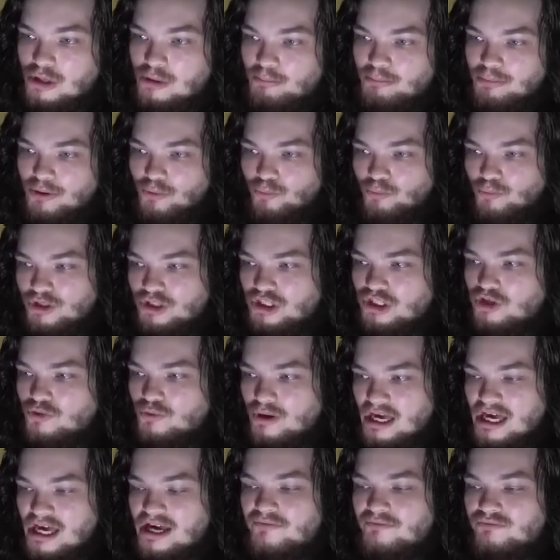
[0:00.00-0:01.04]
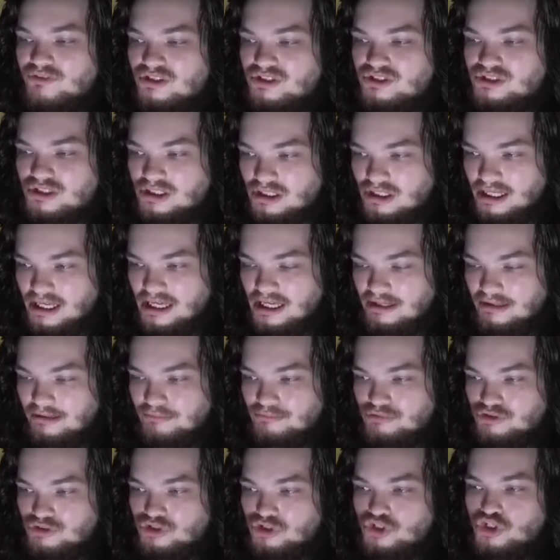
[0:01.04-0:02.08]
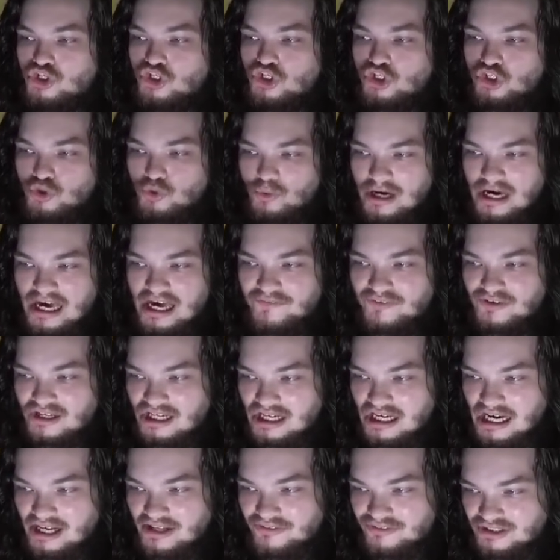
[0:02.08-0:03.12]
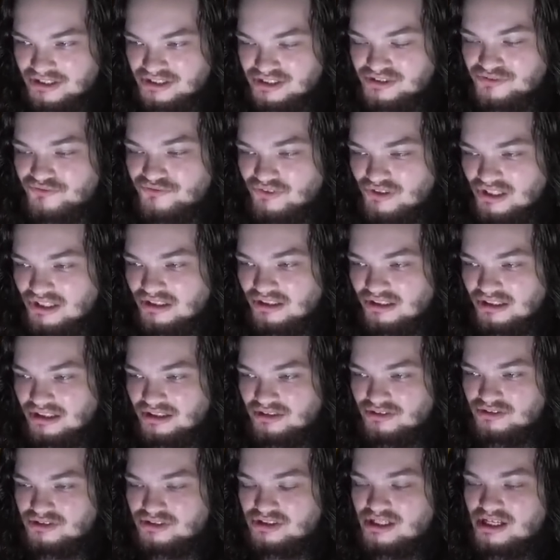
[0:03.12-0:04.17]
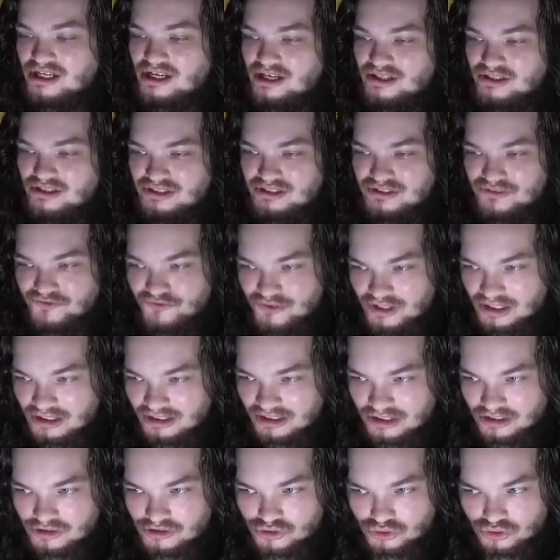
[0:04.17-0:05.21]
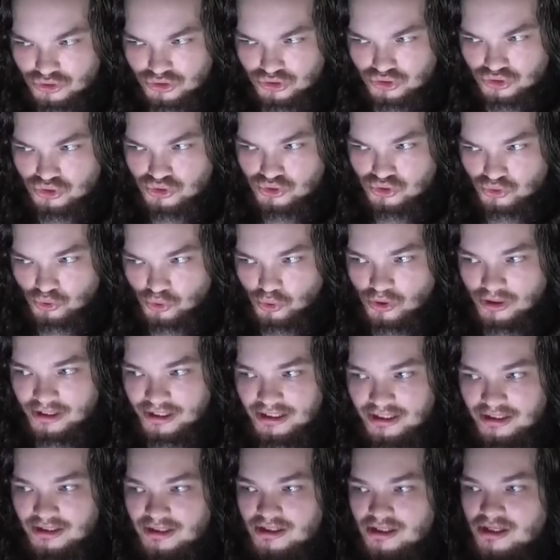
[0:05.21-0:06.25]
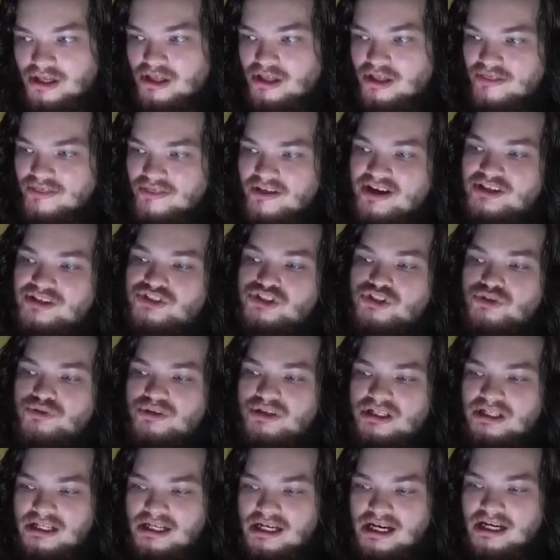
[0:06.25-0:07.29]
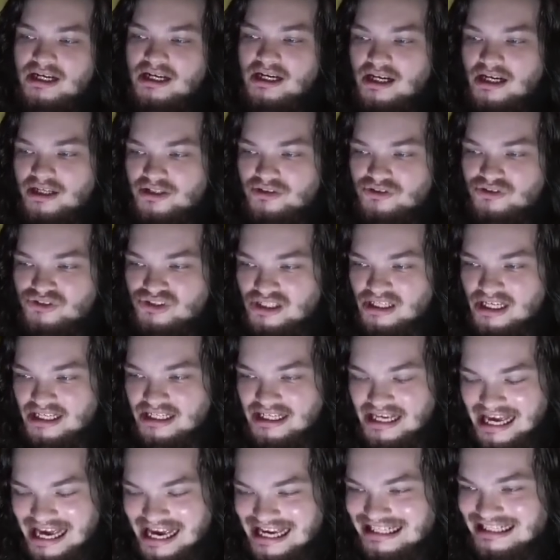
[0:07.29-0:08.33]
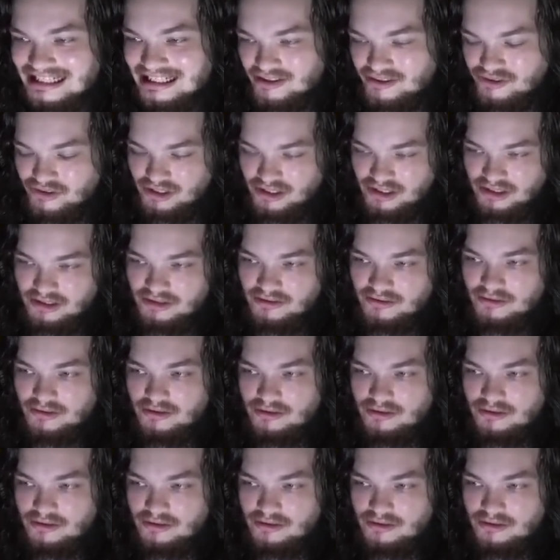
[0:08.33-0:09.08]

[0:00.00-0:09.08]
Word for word: But when you have these claims, you haven't got these feelings. These feelings are destroyed. Thus, you cannot understand anything